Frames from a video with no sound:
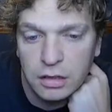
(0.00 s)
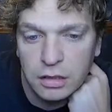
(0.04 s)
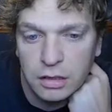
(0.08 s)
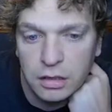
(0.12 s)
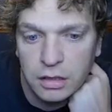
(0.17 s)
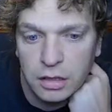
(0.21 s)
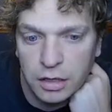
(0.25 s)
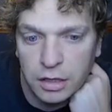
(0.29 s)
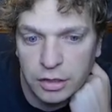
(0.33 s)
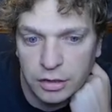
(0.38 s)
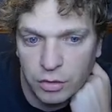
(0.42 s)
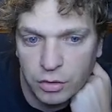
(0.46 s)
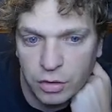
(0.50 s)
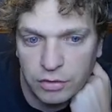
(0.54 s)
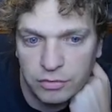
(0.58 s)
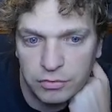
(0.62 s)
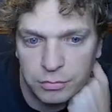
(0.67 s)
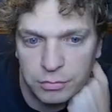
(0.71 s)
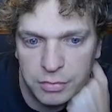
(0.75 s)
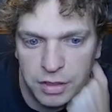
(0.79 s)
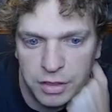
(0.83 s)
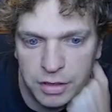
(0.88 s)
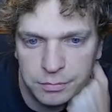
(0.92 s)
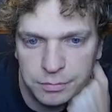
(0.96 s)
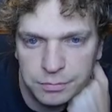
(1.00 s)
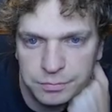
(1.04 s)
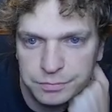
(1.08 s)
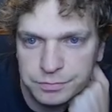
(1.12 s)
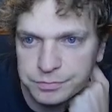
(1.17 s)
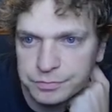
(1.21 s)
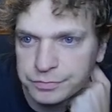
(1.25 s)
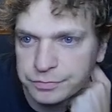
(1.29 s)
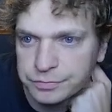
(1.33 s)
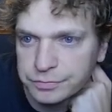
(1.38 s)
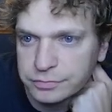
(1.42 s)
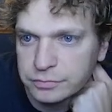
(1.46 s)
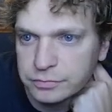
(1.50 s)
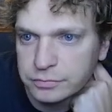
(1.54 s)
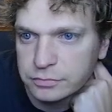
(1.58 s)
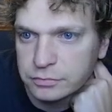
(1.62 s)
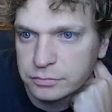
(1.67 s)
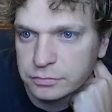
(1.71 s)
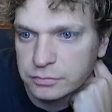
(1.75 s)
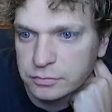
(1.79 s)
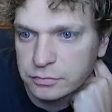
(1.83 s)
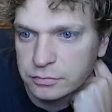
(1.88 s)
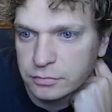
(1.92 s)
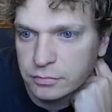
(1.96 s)
go on from there.
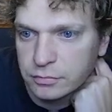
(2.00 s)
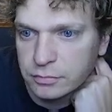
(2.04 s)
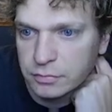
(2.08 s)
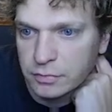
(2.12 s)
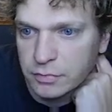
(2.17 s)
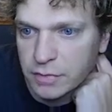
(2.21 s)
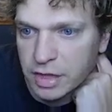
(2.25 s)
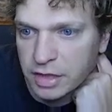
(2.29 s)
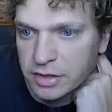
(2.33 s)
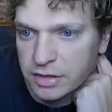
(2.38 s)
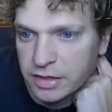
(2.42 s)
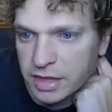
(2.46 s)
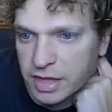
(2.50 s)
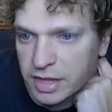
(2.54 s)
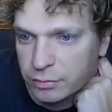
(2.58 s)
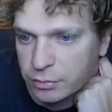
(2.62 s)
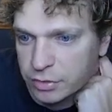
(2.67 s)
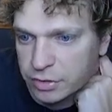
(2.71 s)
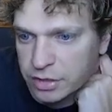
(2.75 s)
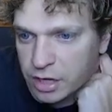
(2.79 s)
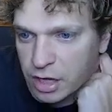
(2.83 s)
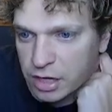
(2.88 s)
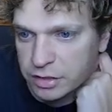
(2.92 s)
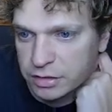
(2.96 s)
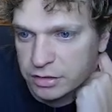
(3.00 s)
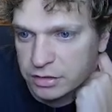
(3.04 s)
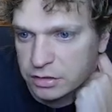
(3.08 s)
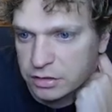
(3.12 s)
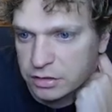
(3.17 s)
And that would not